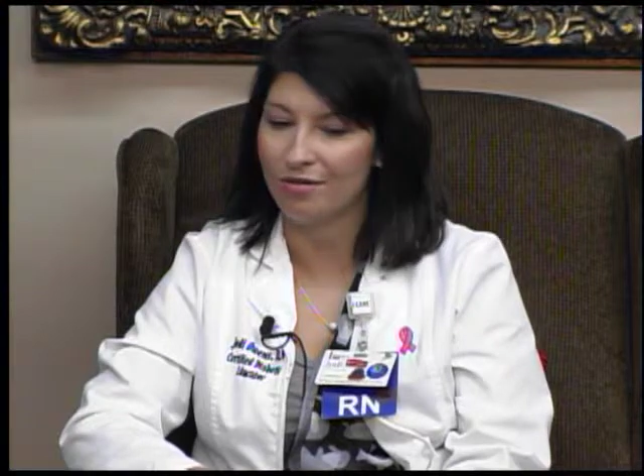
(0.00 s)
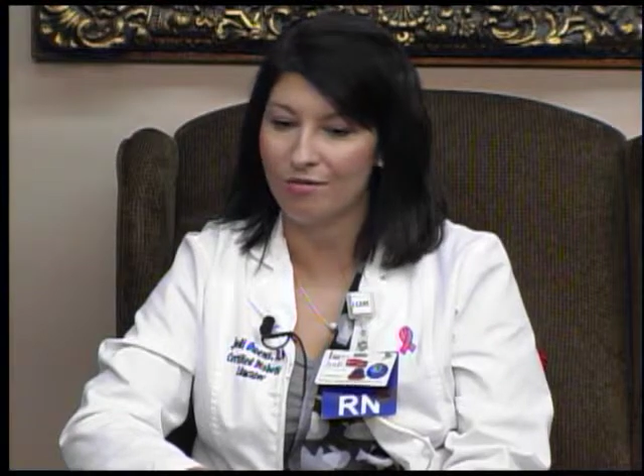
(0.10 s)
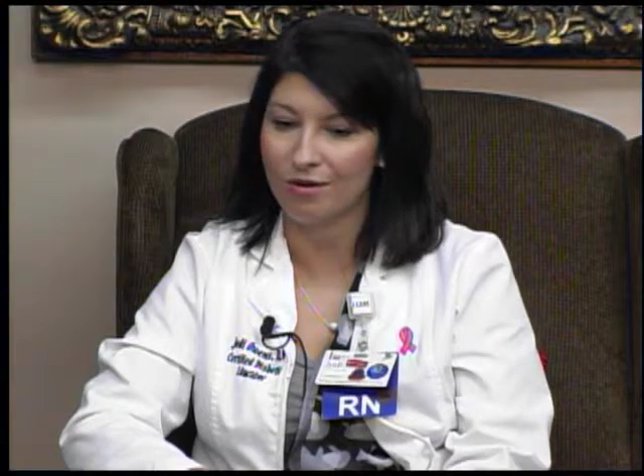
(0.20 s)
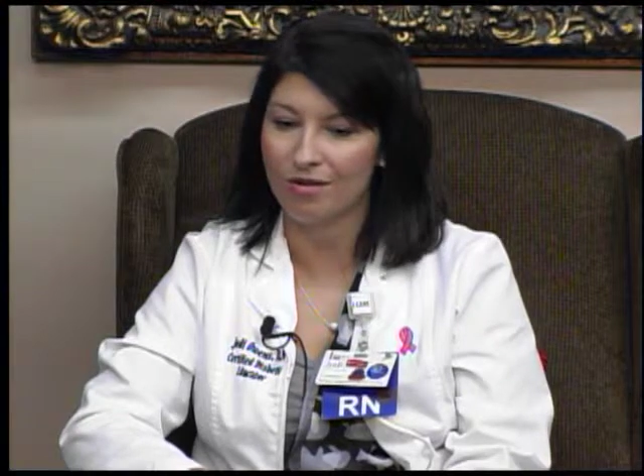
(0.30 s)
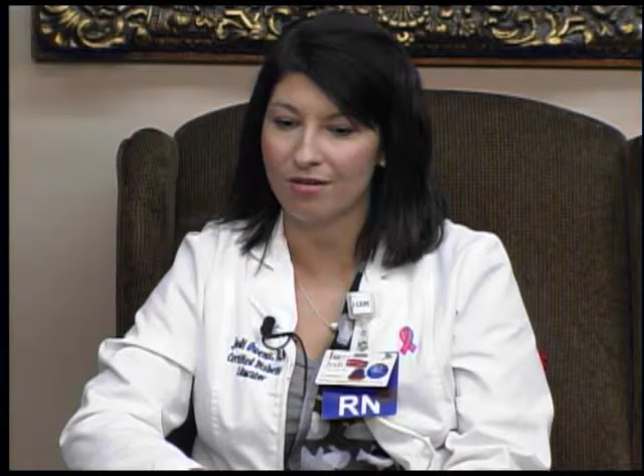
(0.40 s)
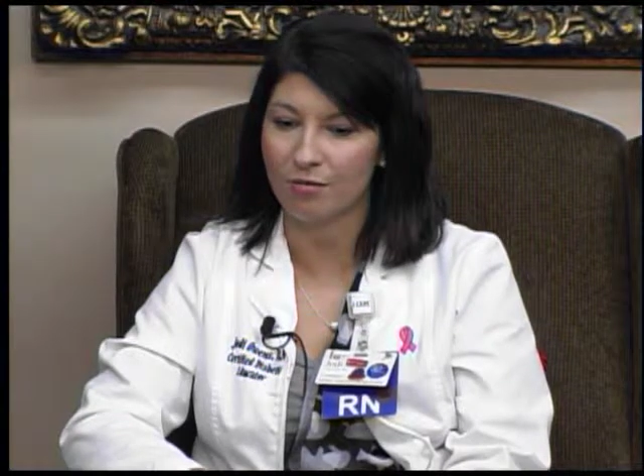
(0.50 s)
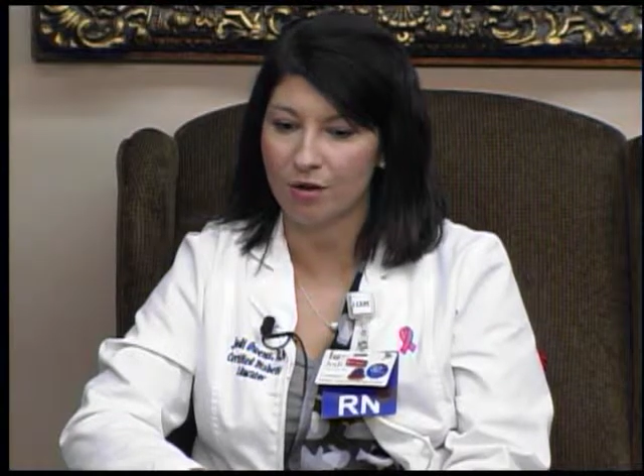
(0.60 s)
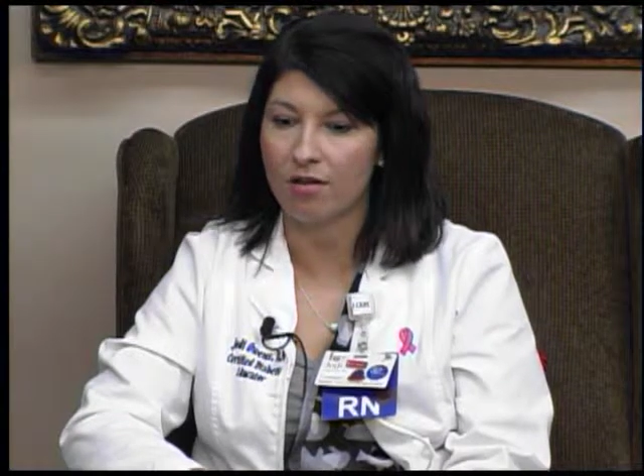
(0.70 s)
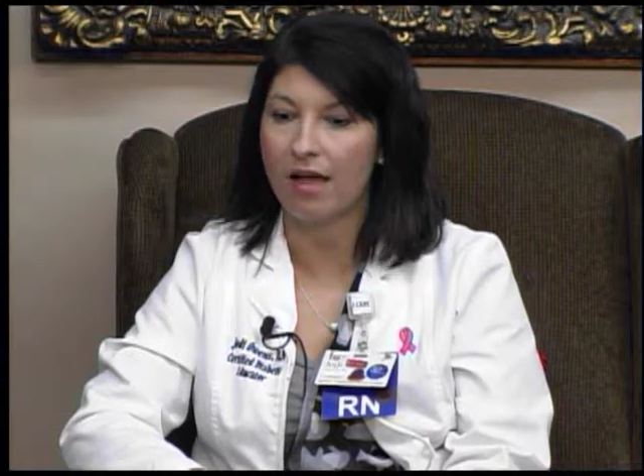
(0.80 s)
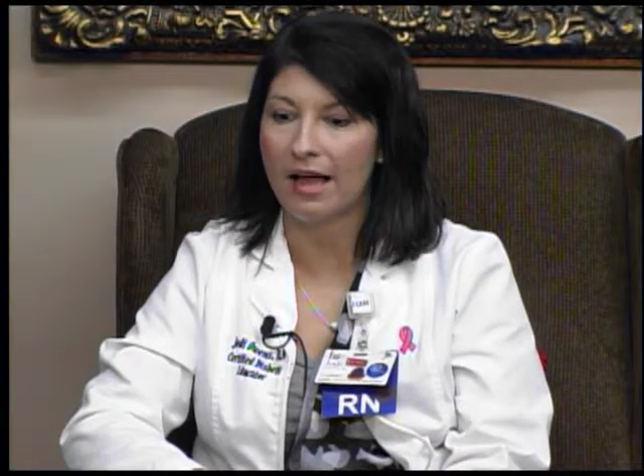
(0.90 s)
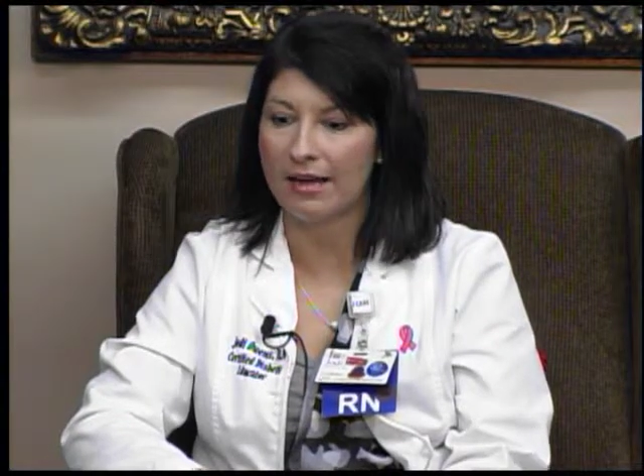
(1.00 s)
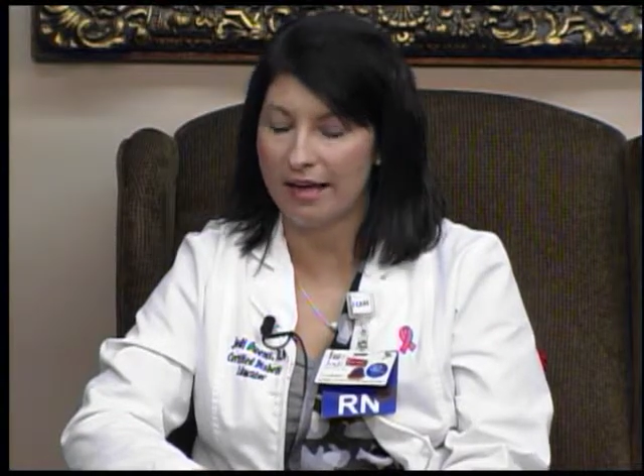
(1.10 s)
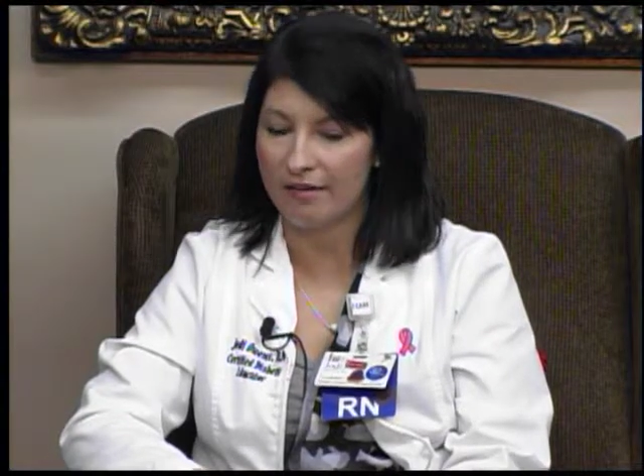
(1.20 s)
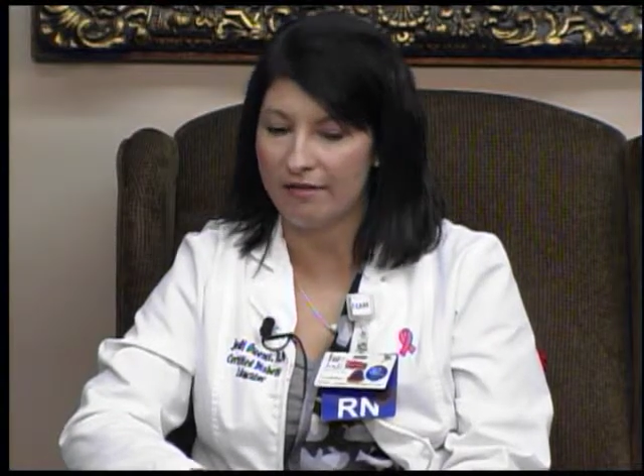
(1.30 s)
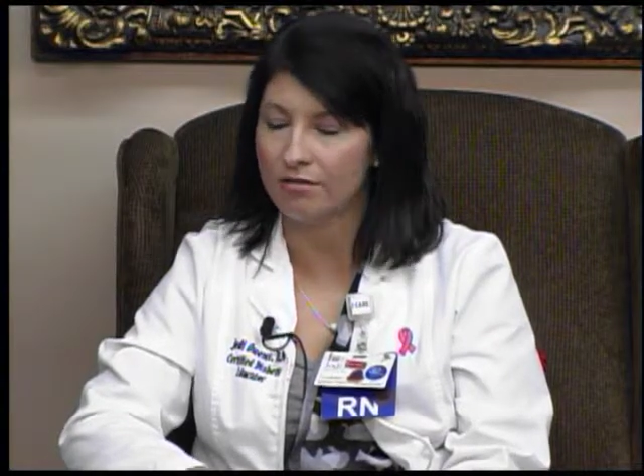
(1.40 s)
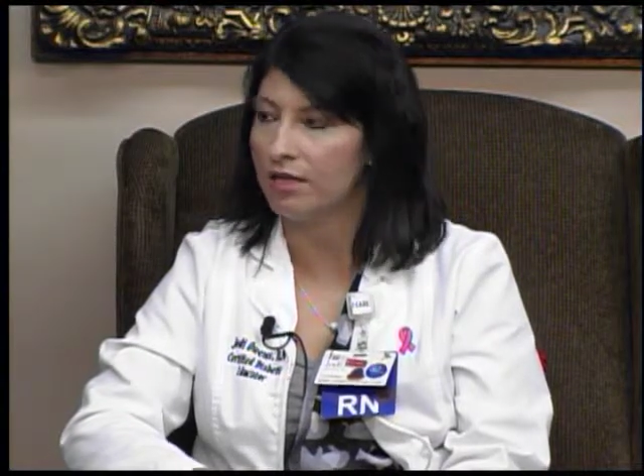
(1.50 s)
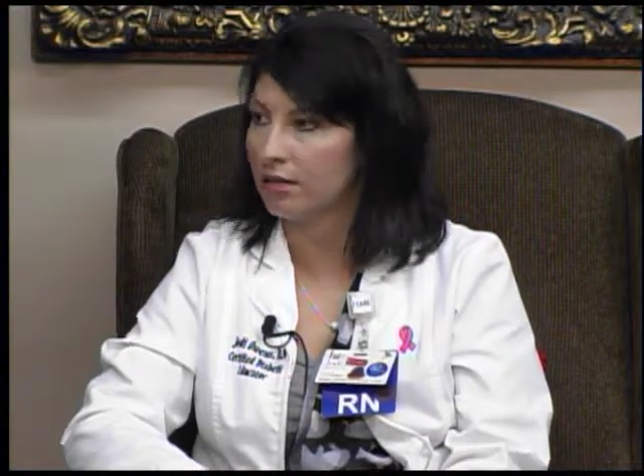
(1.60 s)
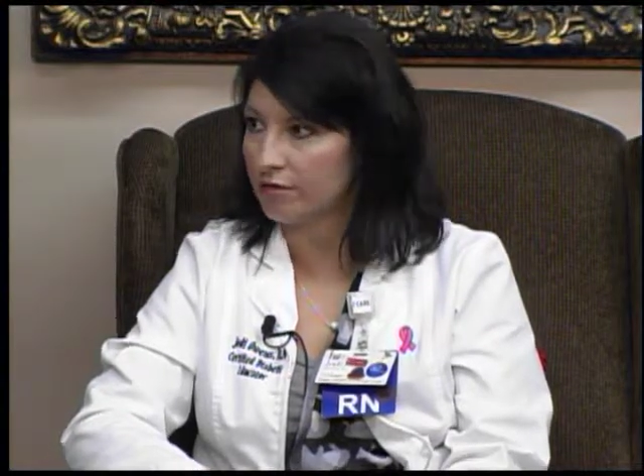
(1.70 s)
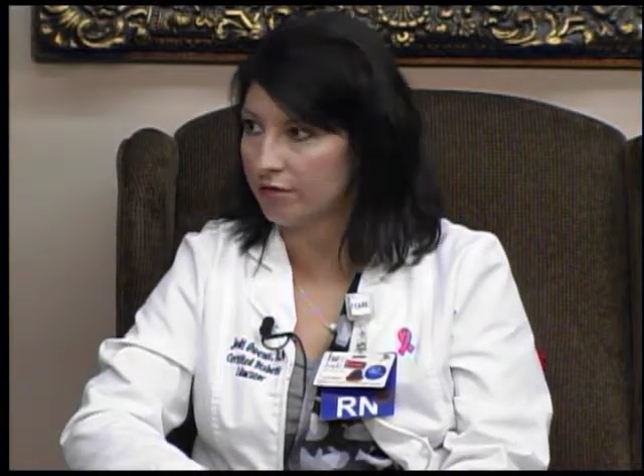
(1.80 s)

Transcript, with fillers: we're, we're glad to have those extra